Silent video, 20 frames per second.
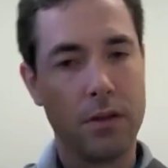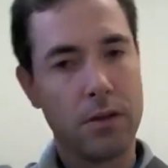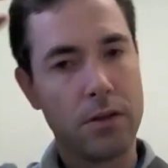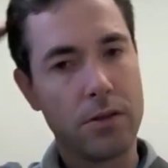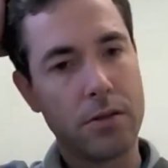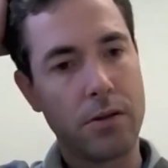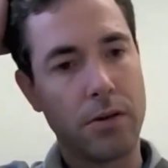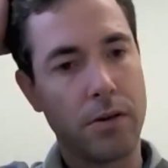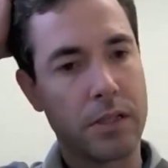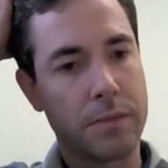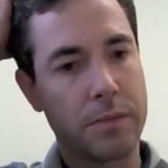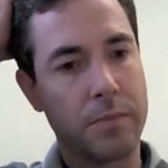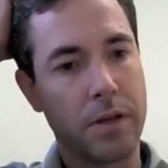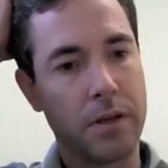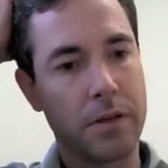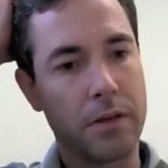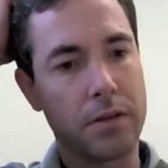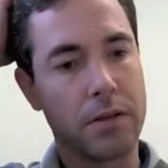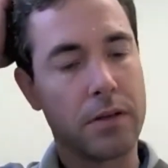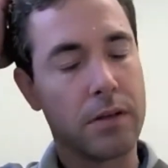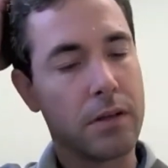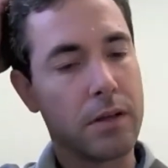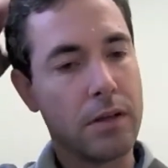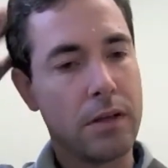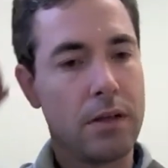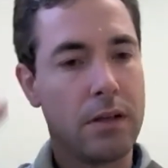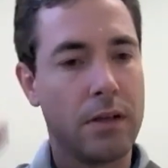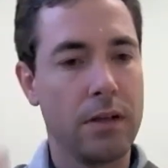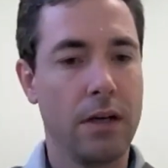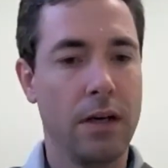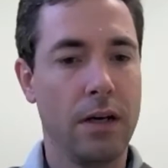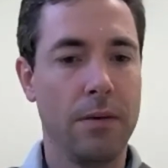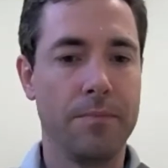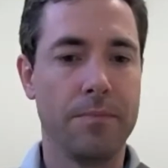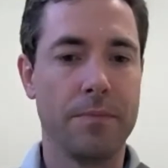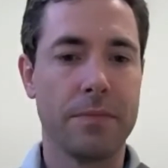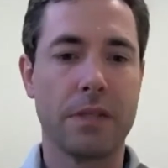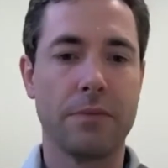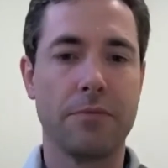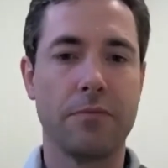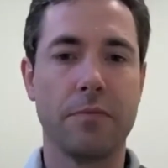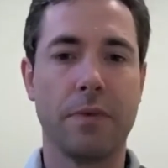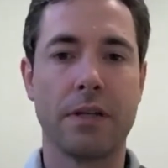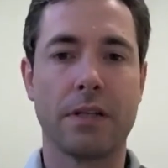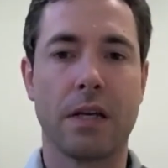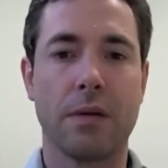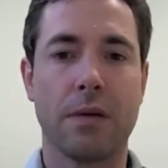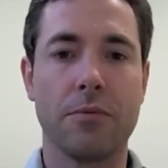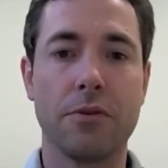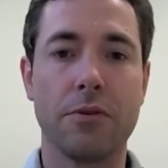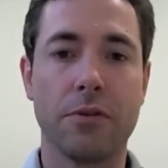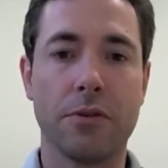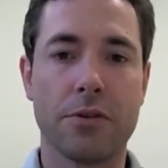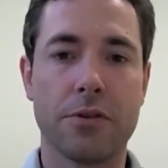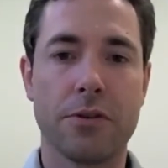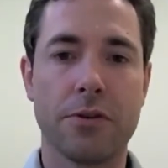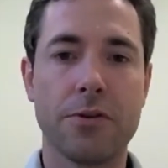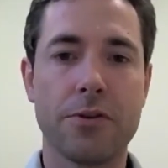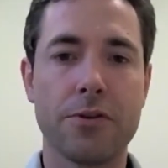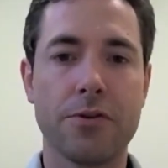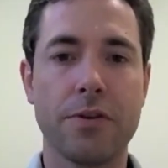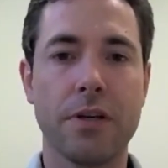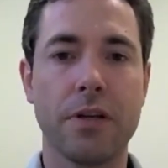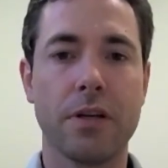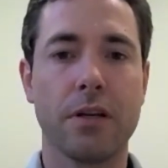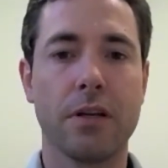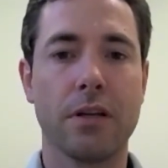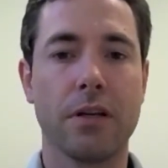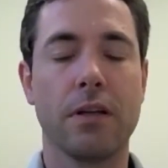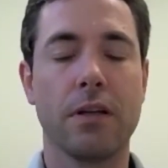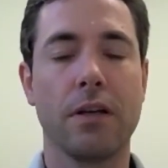So I spend some of my time doing surgery